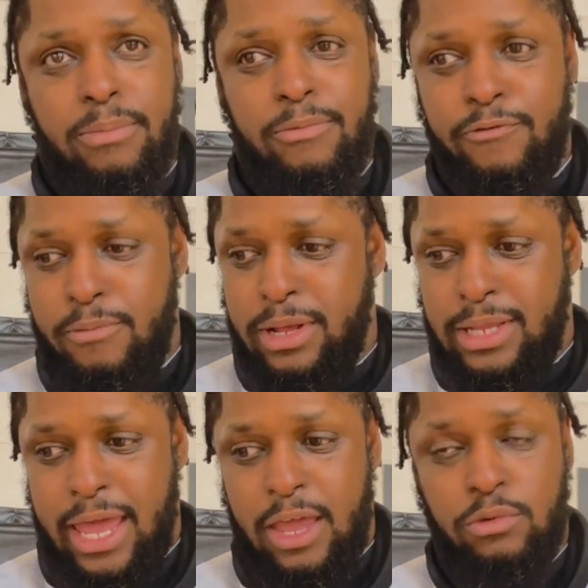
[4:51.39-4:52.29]
from the
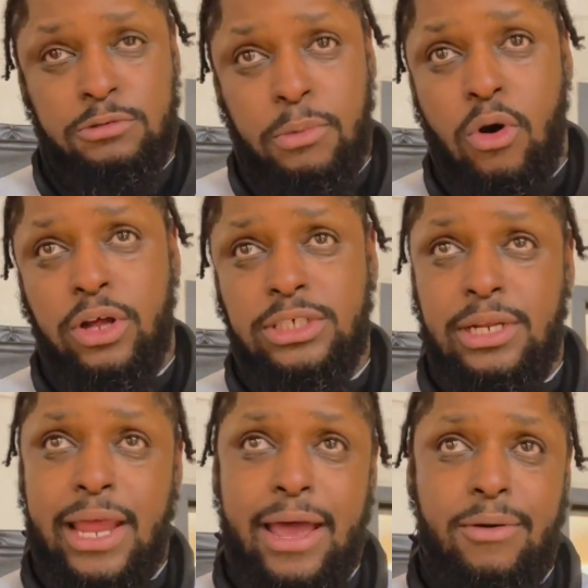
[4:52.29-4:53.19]
day he was born to
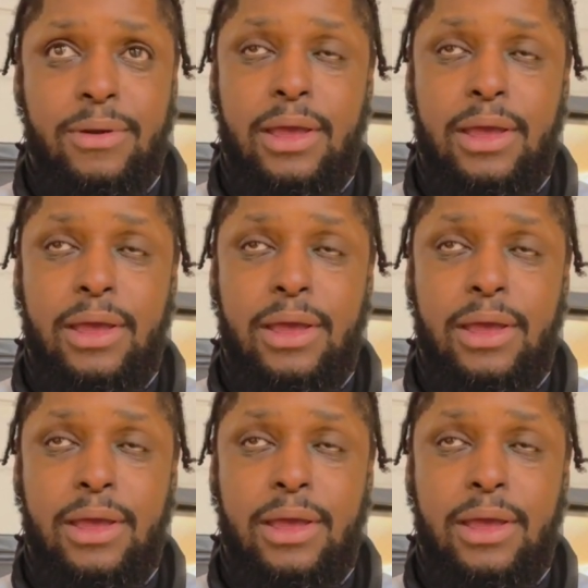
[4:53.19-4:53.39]
now.